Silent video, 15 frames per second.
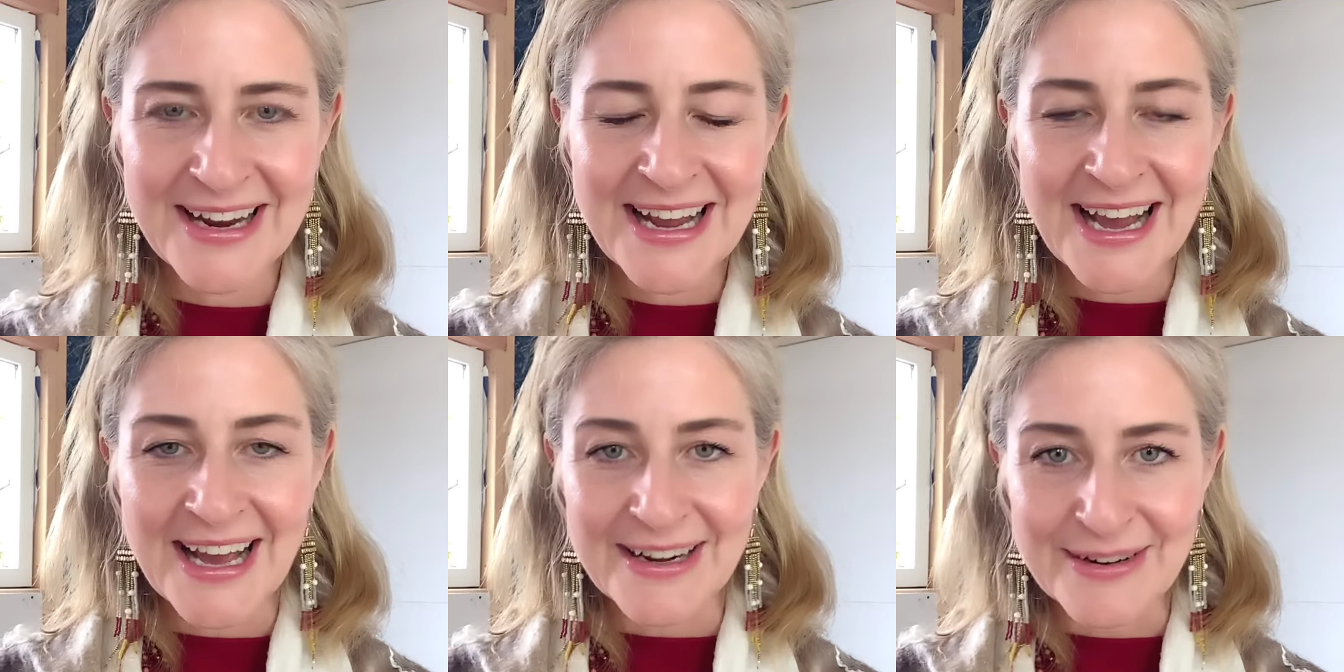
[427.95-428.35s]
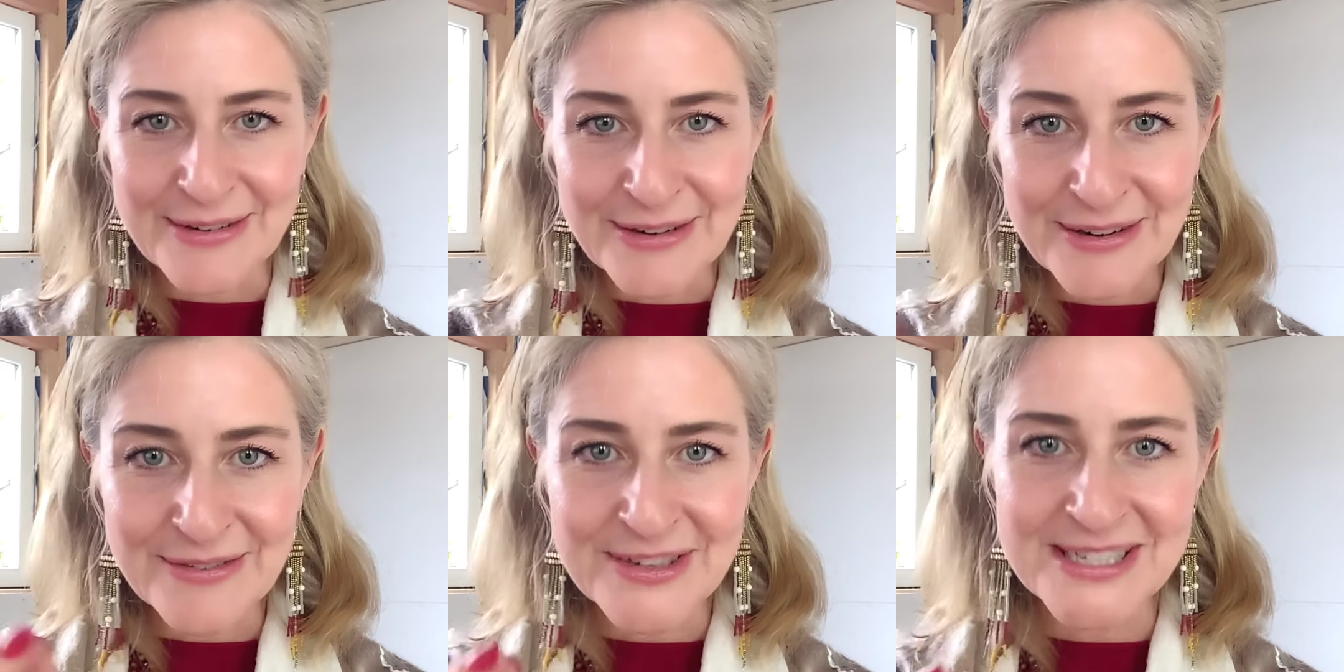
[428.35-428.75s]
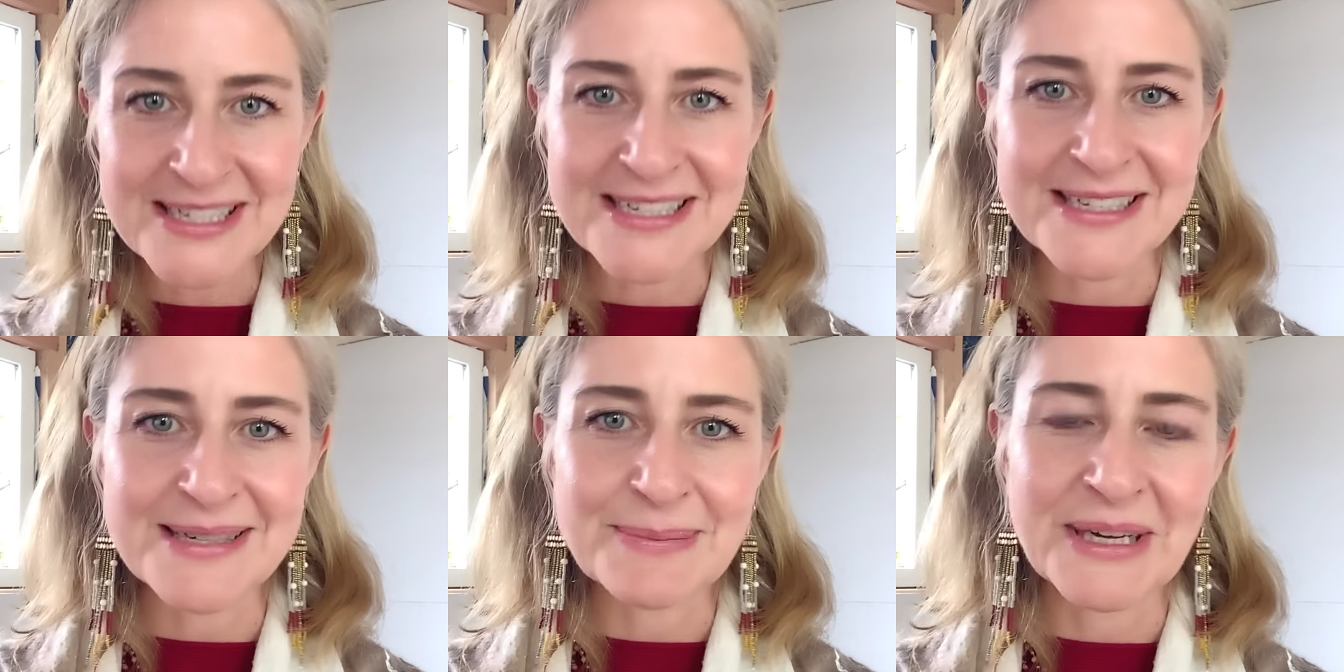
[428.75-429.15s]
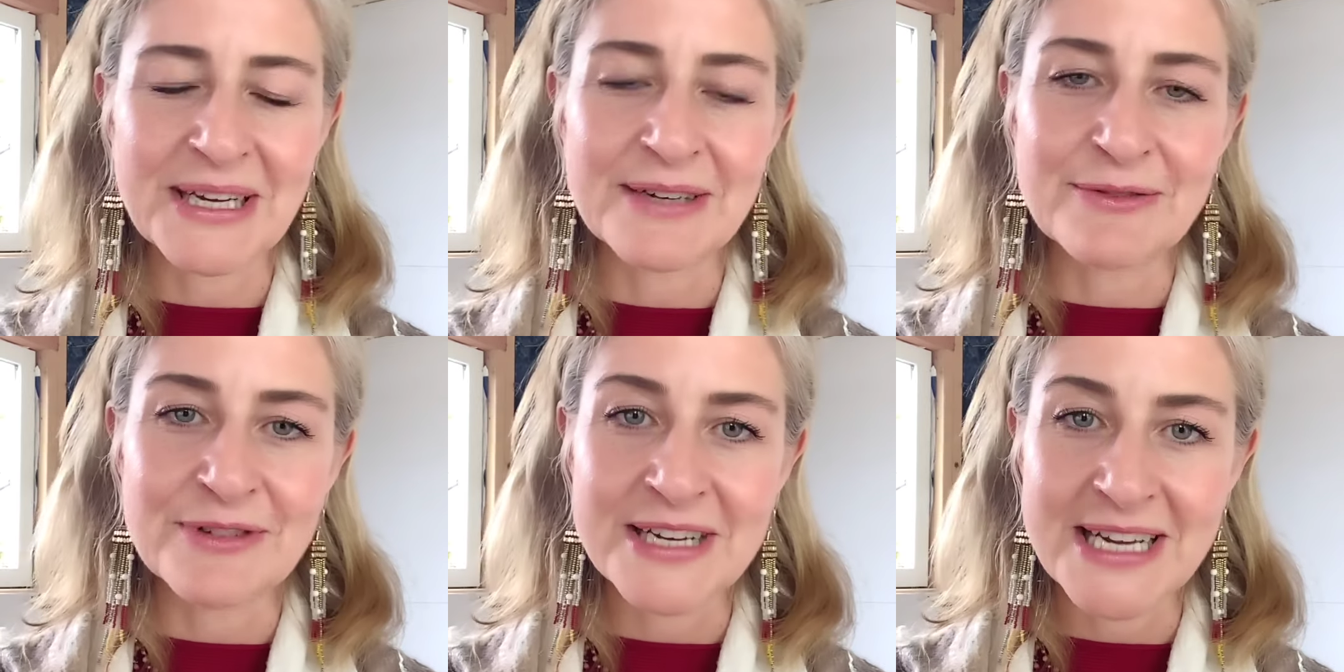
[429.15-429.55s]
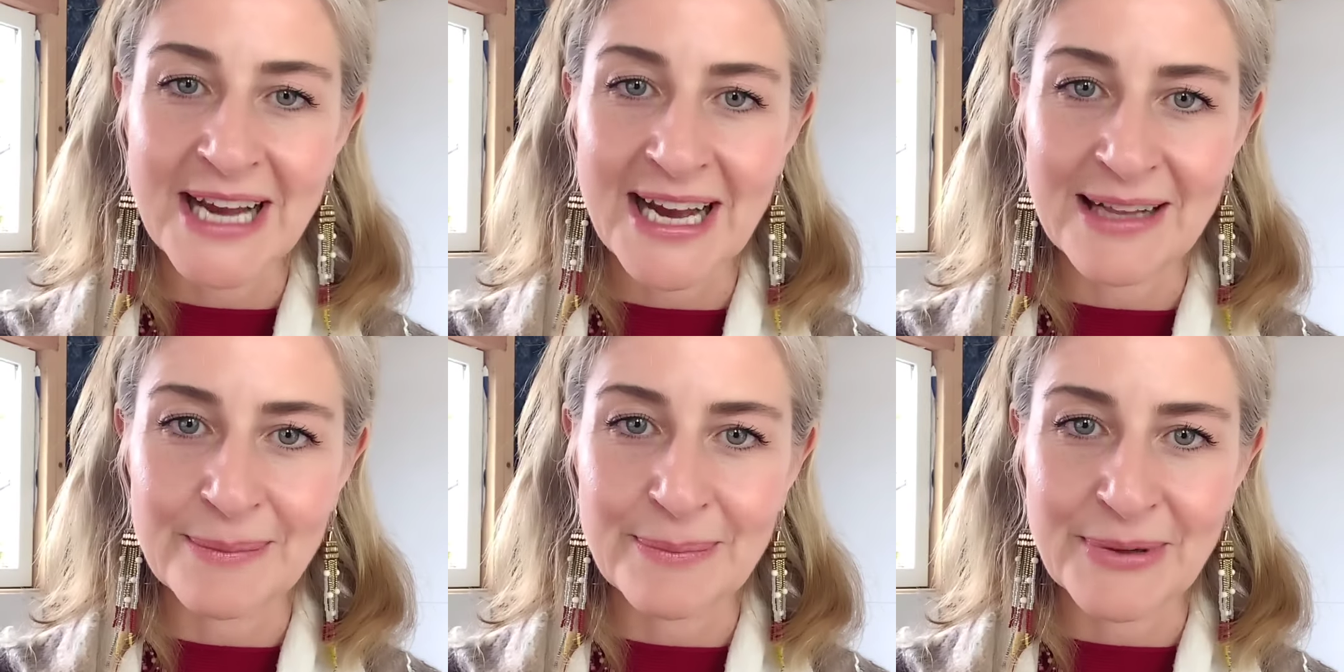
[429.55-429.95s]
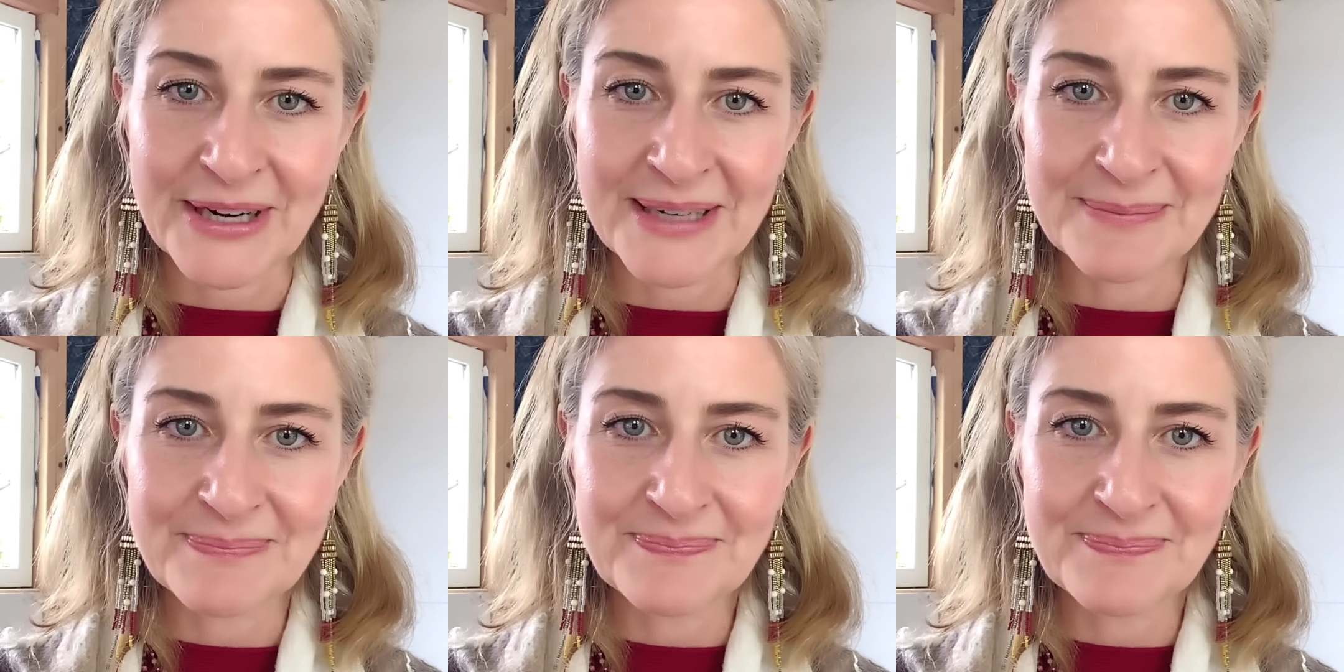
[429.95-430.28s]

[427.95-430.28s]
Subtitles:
and our nervous system can recalibrate